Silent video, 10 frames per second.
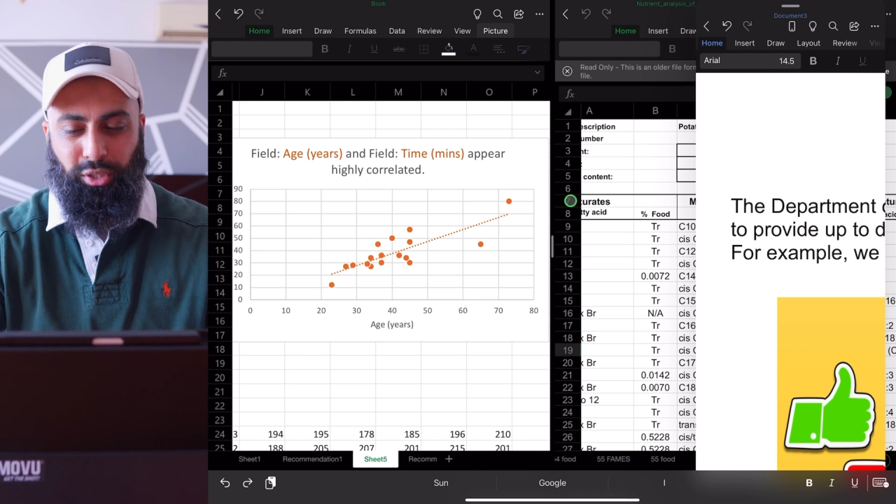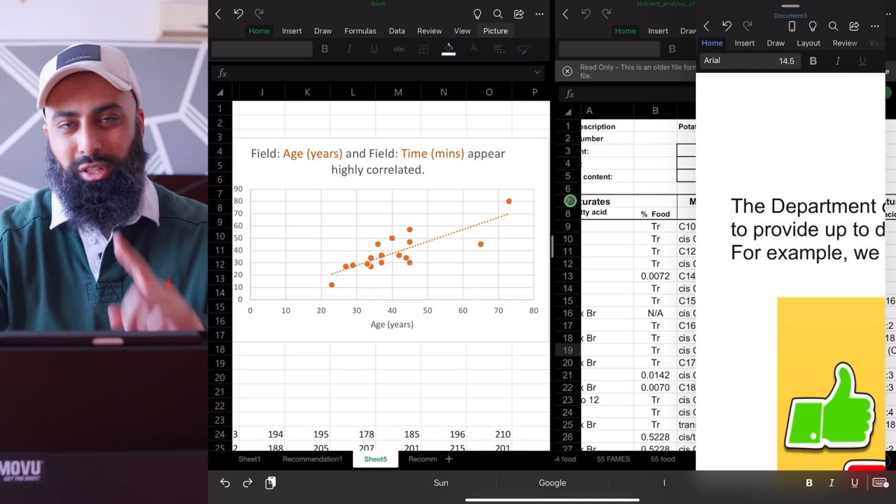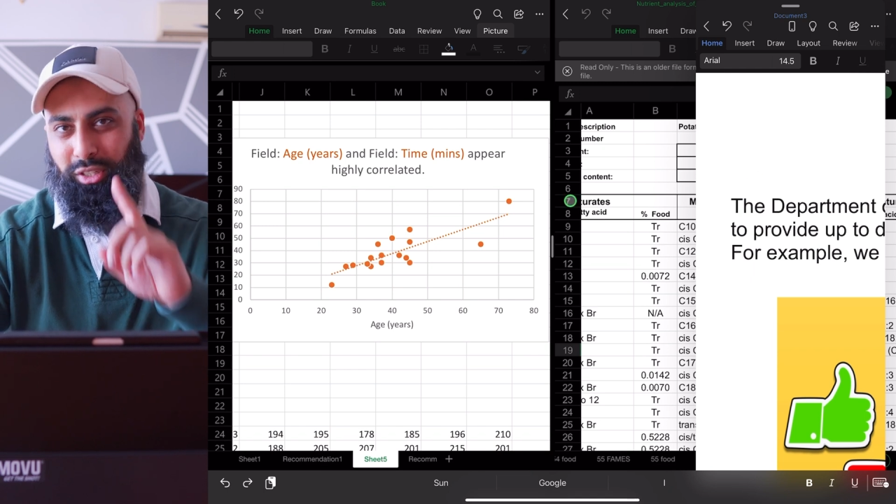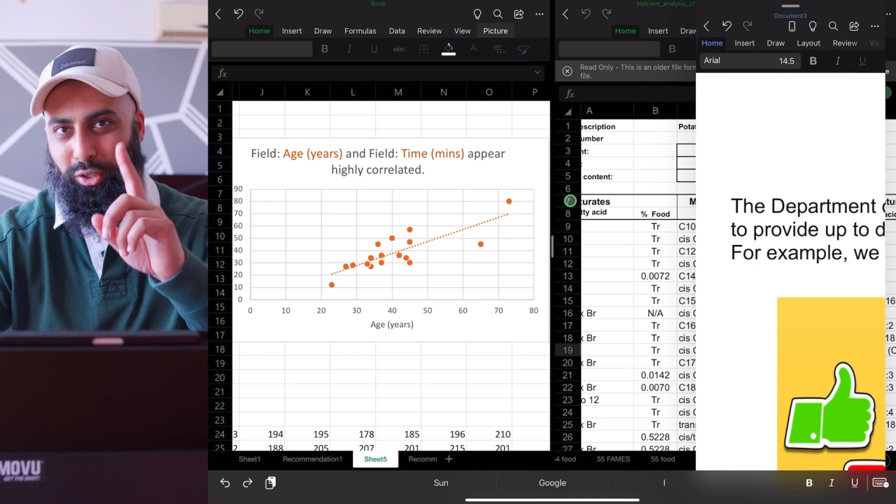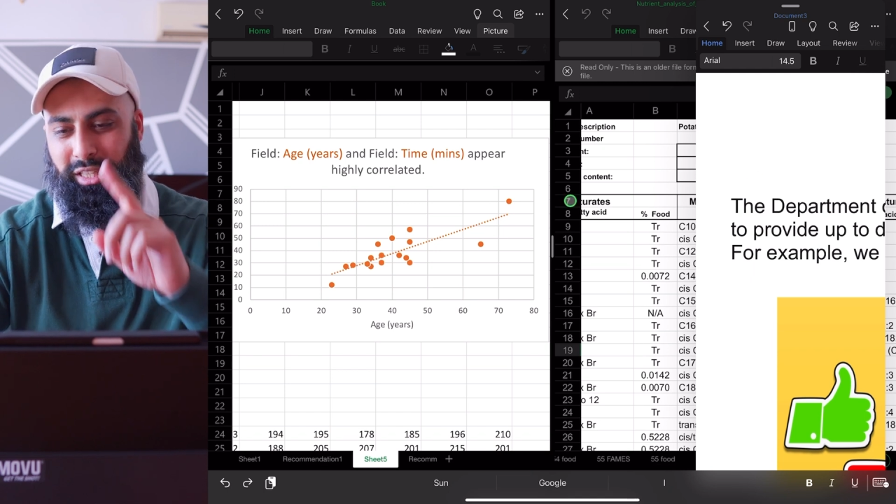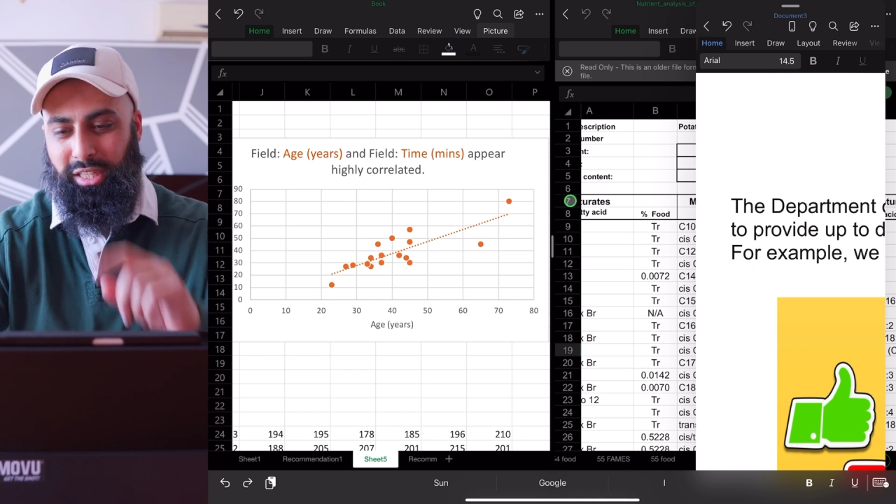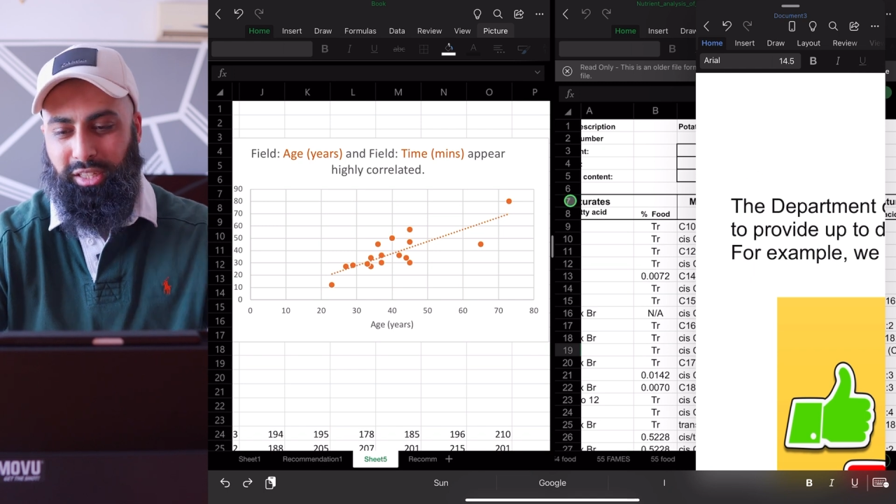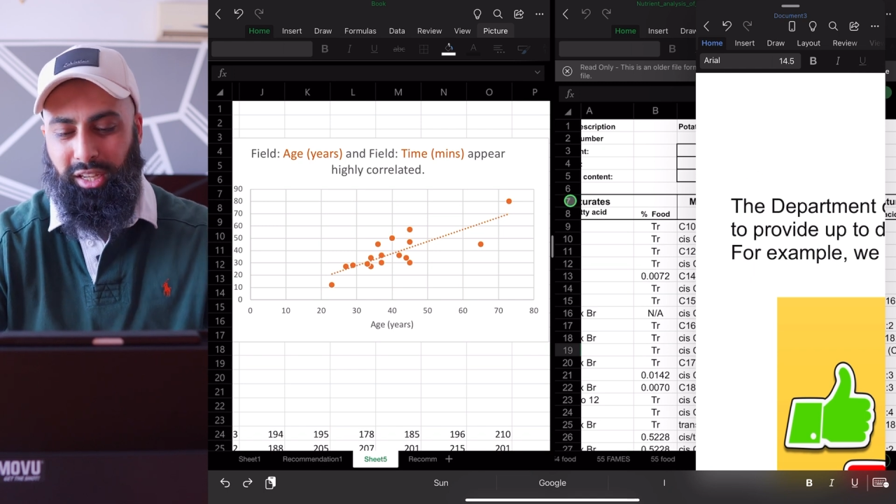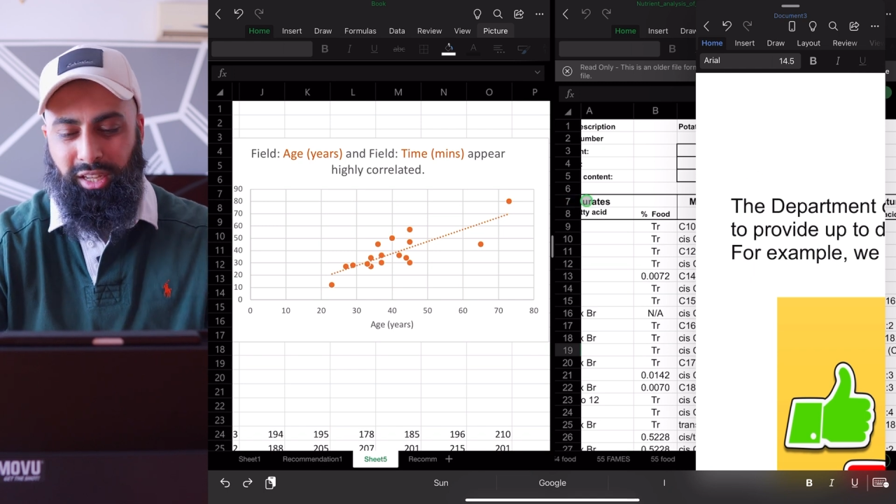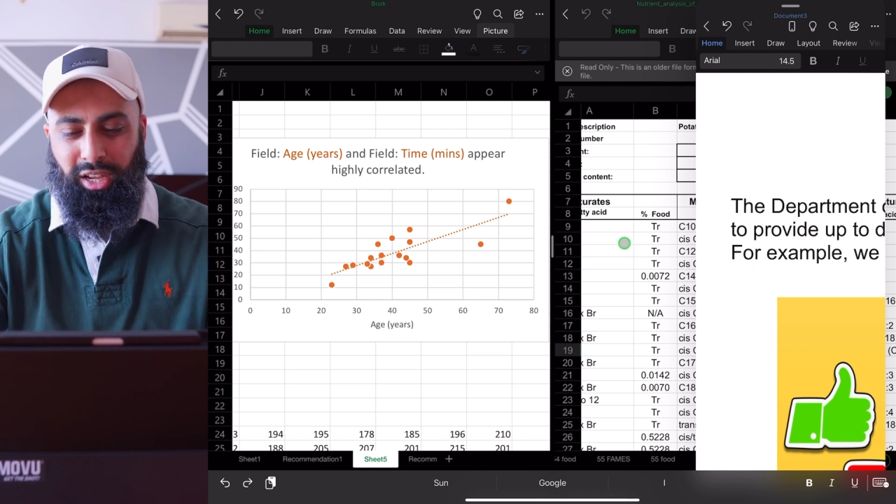So look, look at
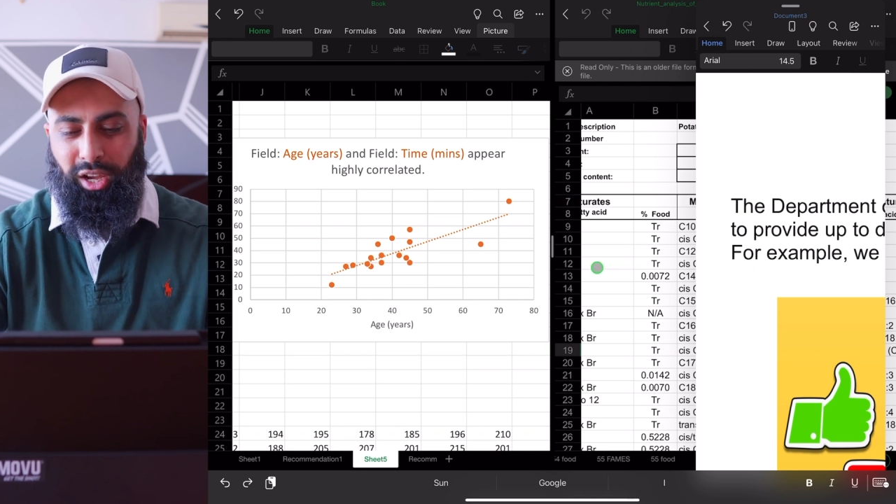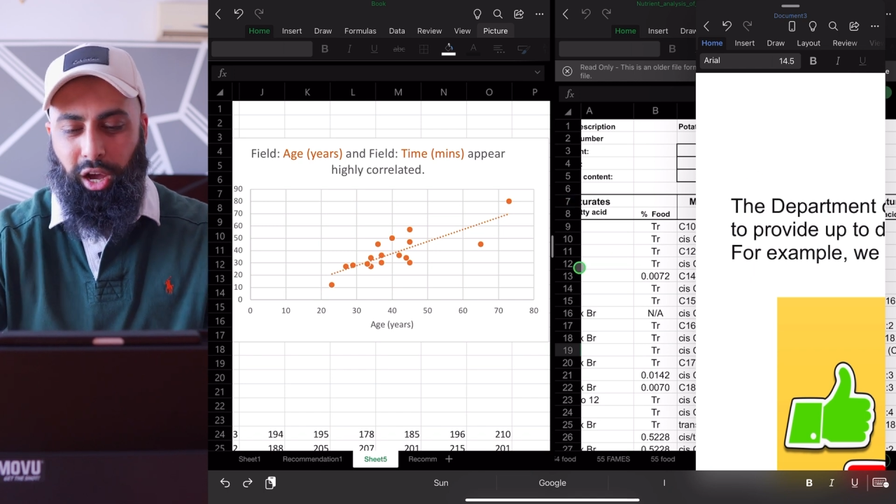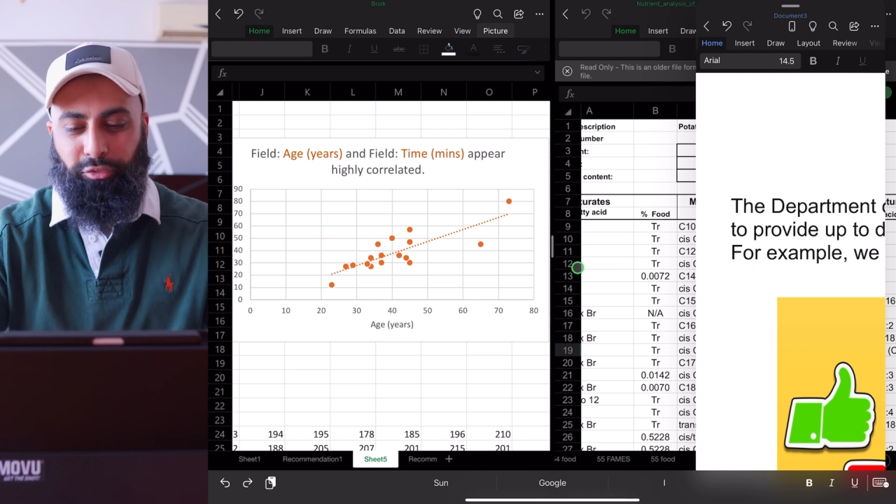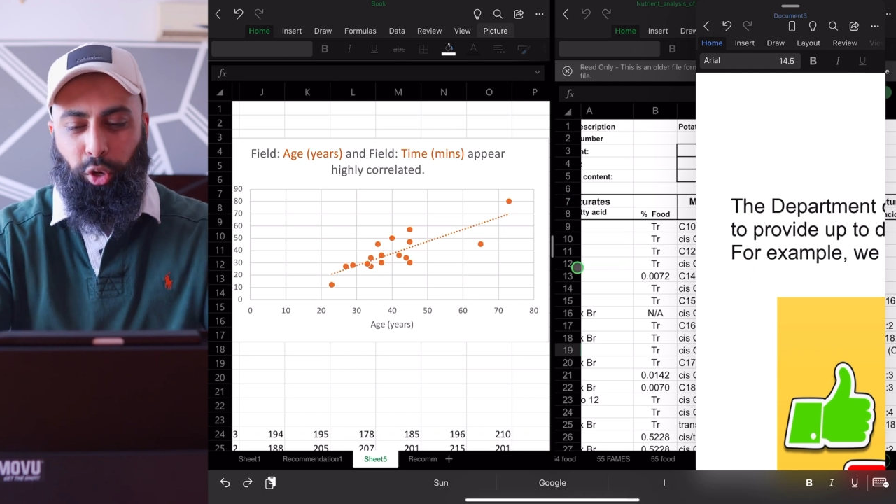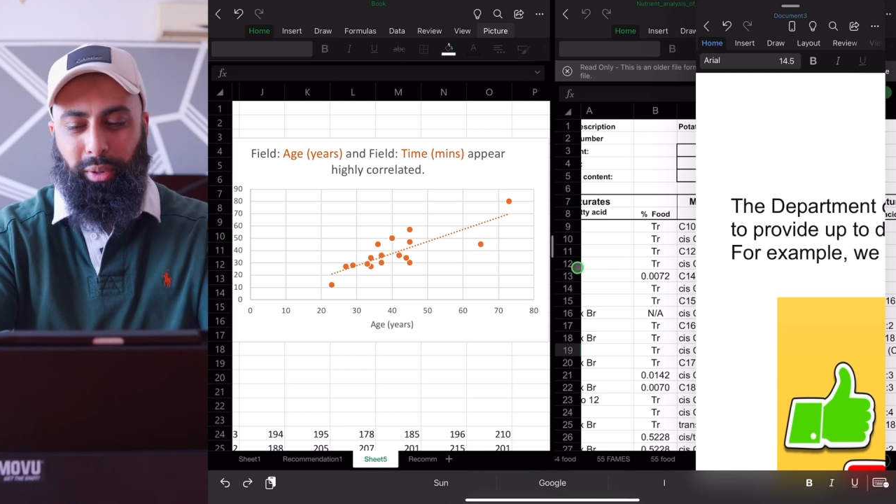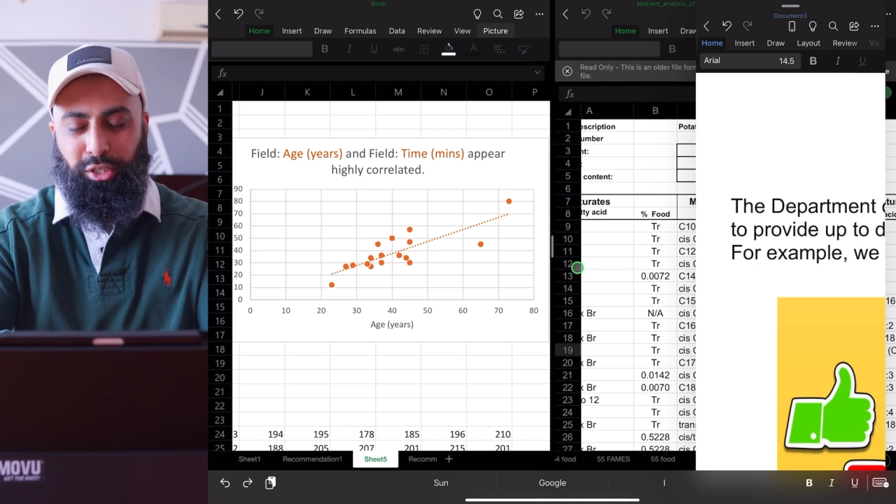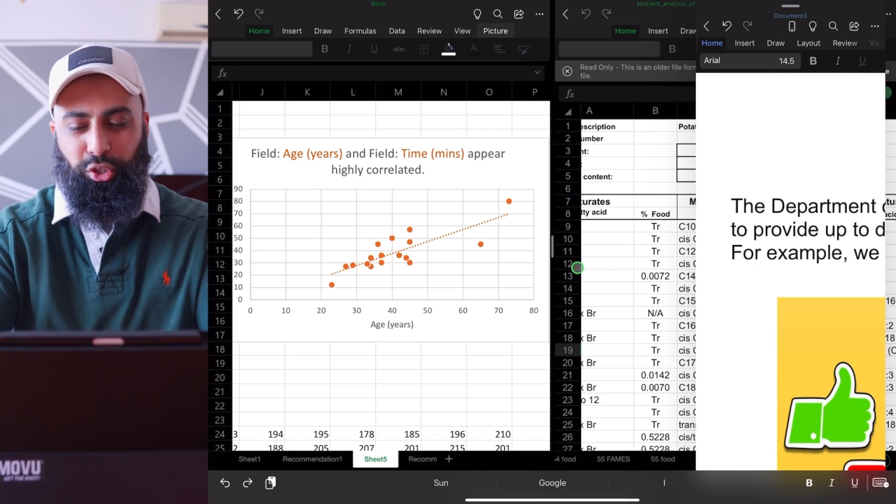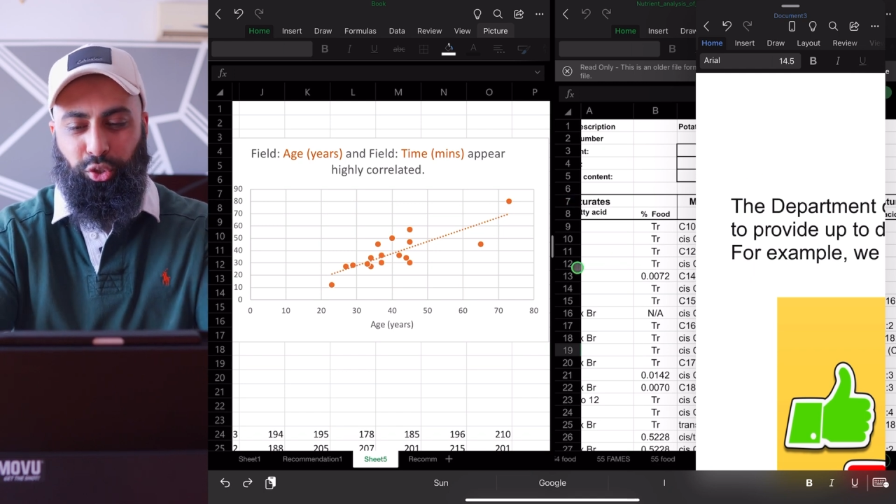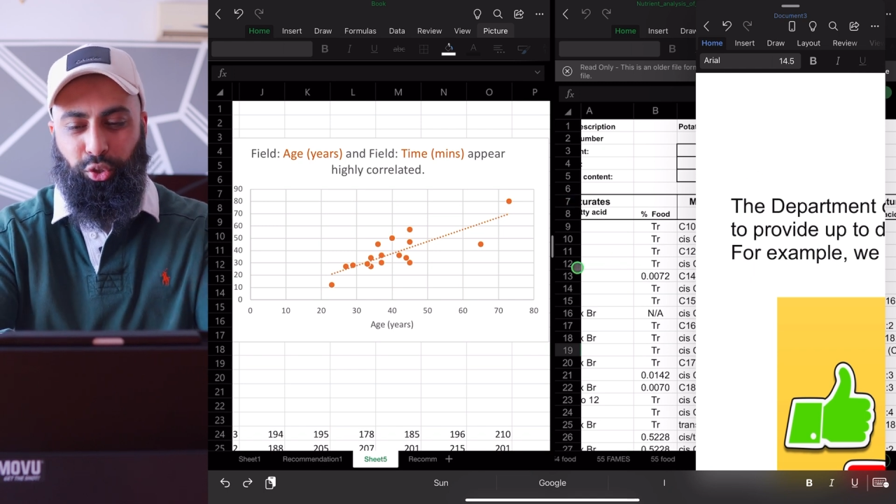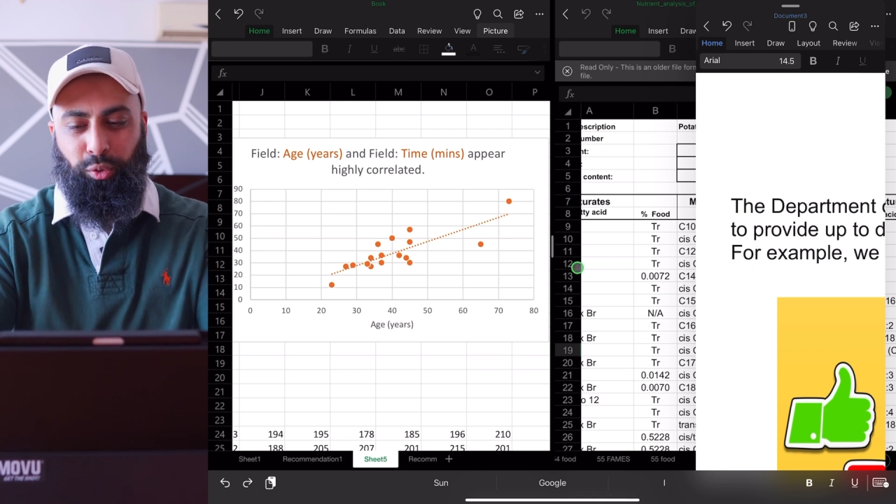this. Yeah, I've got my
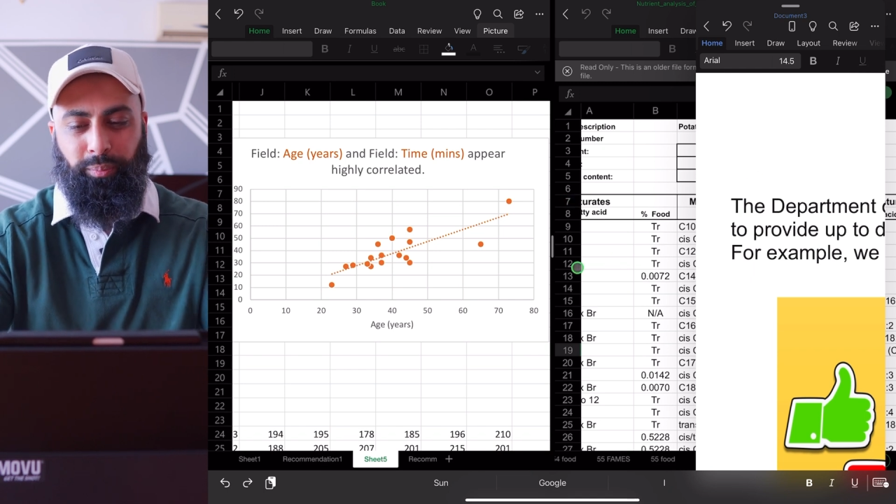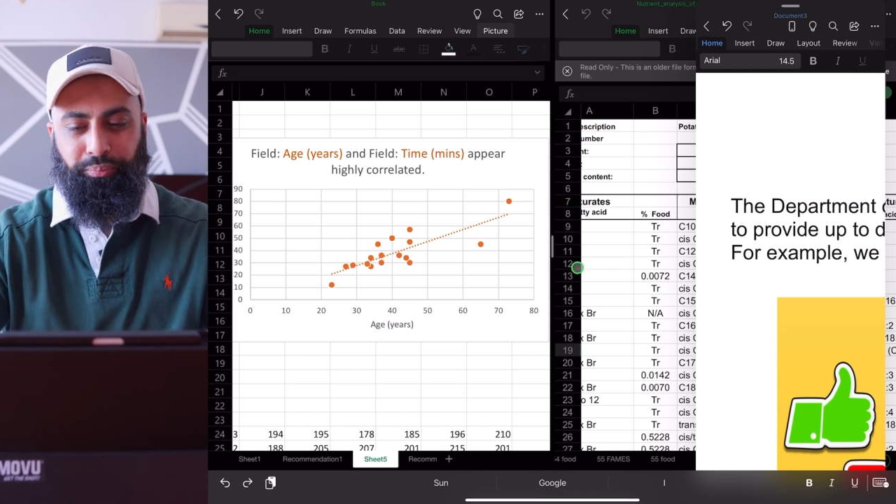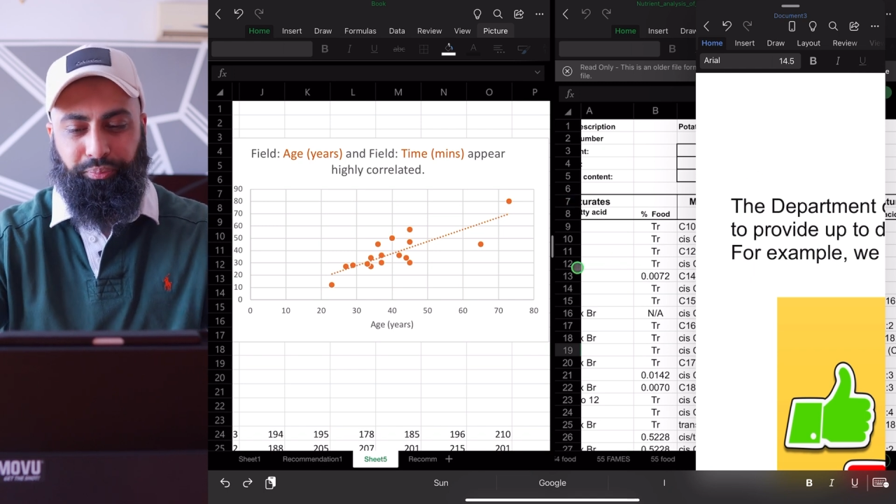two